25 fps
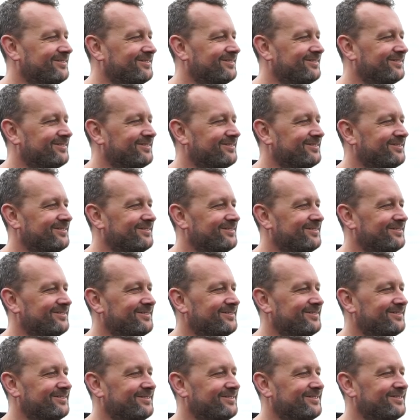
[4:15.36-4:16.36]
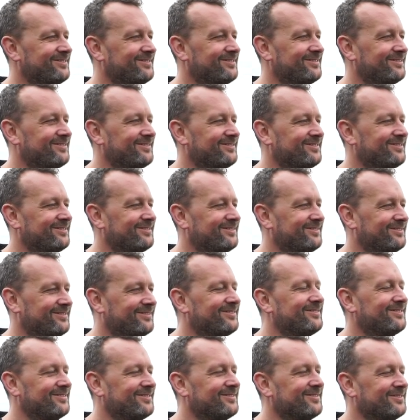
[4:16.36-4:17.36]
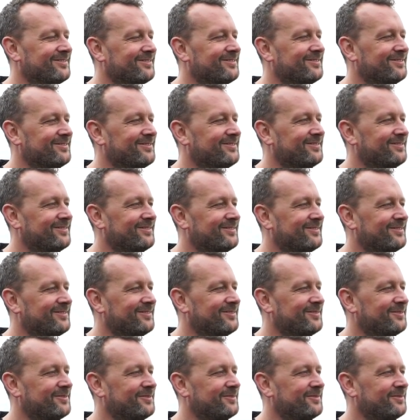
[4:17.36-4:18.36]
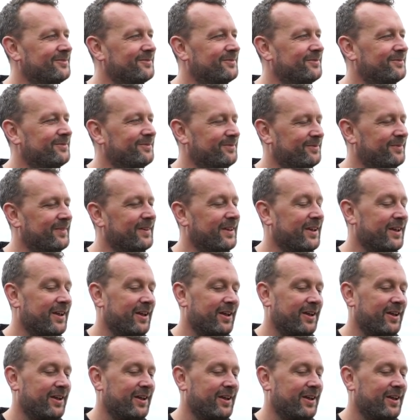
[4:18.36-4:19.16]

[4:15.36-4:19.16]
(silent)